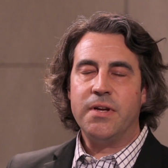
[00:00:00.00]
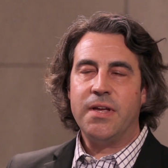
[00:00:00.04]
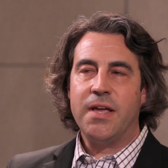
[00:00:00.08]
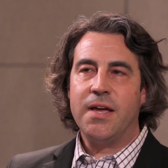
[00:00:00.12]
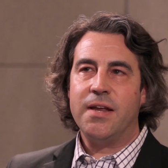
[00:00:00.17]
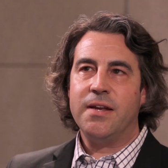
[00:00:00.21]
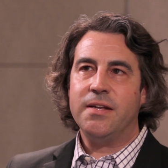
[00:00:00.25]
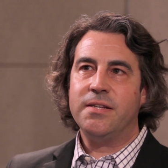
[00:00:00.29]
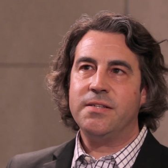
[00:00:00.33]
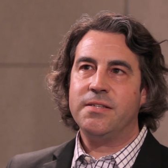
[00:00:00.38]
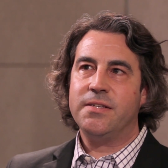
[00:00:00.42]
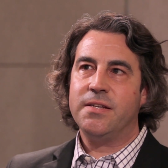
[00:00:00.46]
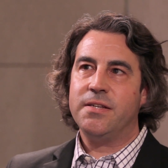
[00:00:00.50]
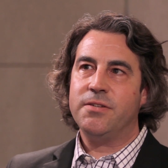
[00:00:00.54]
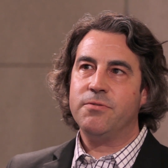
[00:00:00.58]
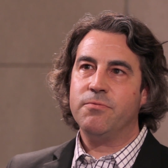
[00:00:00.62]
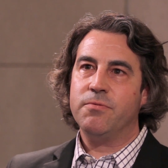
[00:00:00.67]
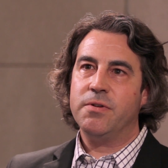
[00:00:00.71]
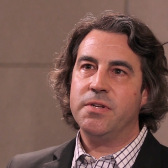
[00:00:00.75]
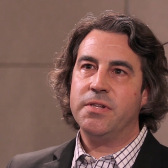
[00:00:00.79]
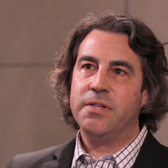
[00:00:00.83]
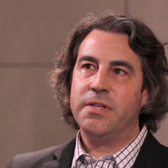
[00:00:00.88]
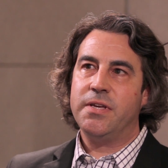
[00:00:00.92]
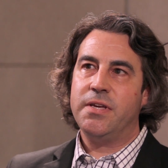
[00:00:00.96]
again, it's
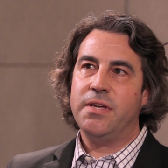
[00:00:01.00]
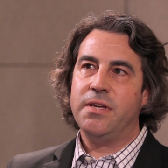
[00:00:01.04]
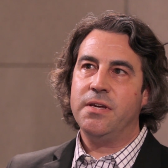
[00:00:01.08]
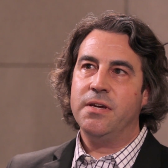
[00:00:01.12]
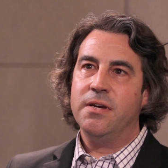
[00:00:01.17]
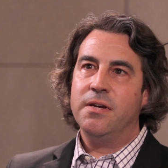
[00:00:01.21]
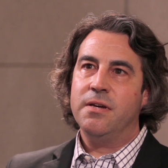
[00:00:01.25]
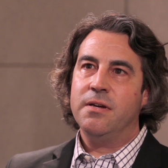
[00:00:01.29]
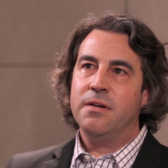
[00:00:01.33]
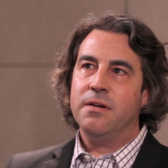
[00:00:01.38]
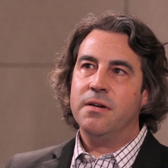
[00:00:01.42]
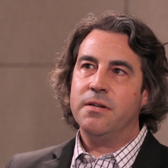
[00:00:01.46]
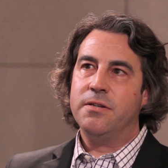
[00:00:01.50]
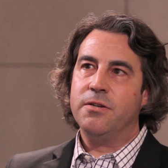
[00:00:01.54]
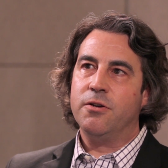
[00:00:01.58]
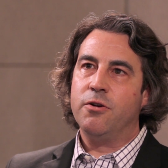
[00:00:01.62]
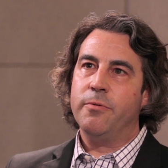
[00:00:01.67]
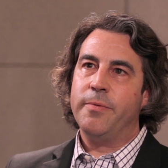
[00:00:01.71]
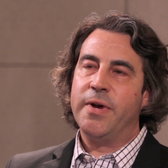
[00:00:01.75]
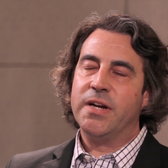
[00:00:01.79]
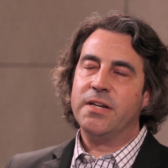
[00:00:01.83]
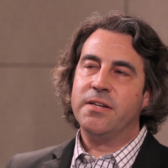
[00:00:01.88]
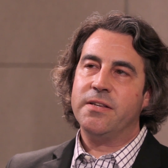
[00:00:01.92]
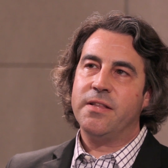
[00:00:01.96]
really, to
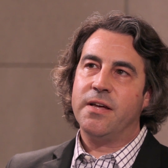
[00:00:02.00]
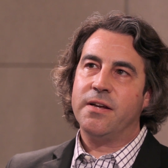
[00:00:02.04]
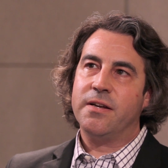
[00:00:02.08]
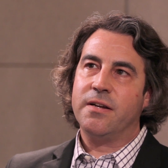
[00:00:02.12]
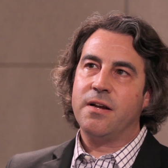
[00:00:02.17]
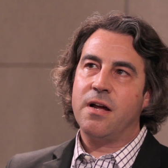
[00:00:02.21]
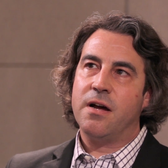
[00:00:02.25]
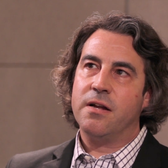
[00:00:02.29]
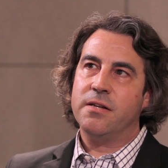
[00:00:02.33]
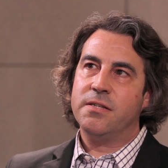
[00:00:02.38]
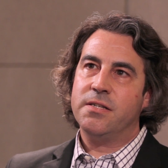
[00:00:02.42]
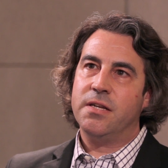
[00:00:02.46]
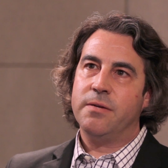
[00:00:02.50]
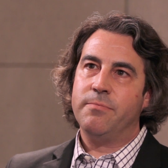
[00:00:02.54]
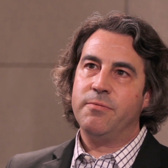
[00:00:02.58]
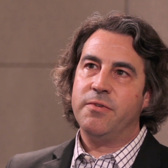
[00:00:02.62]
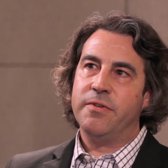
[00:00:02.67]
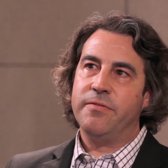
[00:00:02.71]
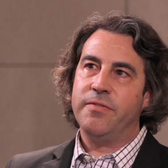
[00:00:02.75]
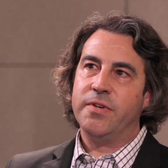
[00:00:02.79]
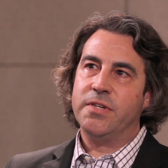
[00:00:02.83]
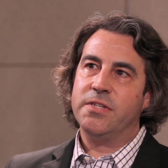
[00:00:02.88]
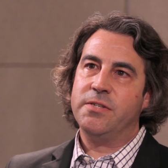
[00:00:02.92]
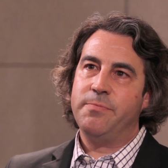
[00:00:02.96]
go back to that concept
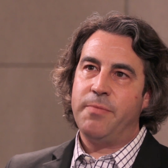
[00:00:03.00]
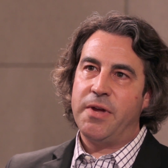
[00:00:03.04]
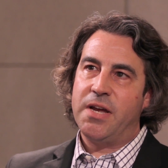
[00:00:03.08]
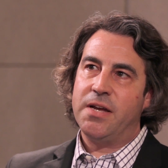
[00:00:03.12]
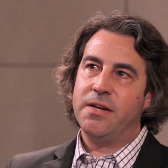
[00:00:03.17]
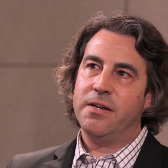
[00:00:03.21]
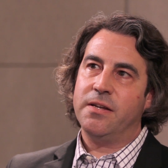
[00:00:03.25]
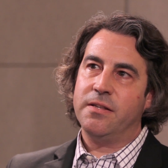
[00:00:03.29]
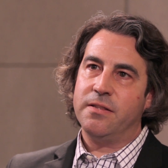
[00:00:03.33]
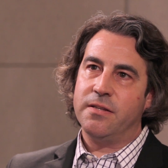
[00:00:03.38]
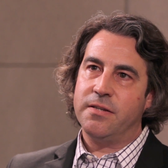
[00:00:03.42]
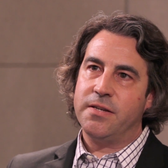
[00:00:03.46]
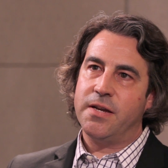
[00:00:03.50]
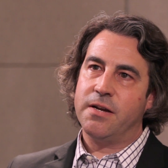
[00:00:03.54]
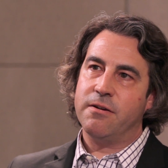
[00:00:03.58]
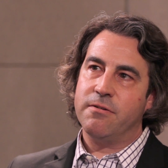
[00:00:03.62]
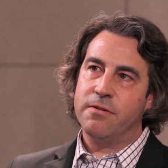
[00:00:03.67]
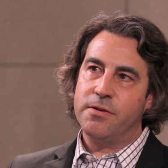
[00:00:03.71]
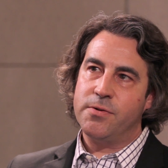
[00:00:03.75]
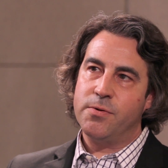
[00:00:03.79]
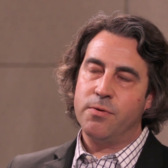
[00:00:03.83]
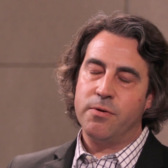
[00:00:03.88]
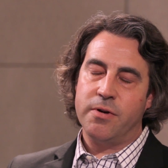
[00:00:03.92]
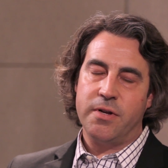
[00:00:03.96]
of expanding the
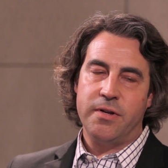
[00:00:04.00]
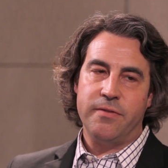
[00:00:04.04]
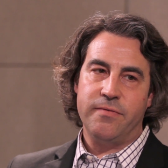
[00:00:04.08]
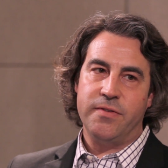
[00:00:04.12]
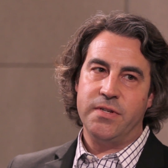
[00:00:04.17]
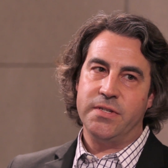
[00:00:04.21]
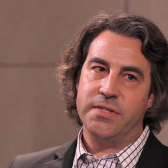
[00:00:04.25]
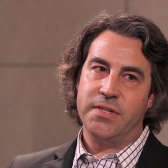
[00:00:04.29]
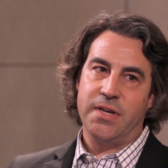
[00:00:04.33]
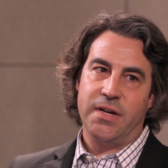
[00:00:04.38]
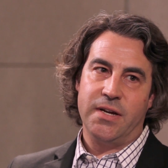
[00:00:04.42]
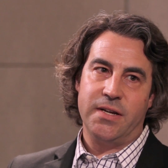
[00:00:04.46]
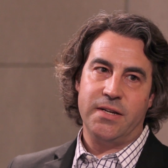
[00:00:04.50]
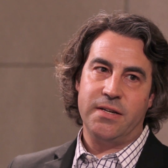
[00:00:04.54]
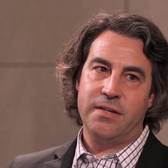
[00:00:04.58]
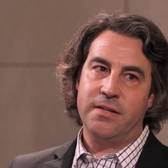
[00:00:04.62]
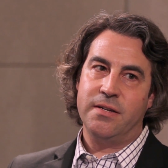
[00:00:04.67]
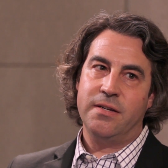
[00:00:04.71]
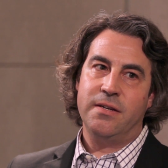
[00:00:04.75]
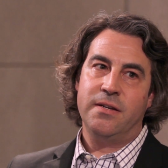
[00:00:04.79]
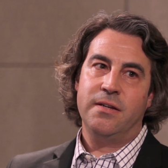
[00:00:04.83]
territory of design,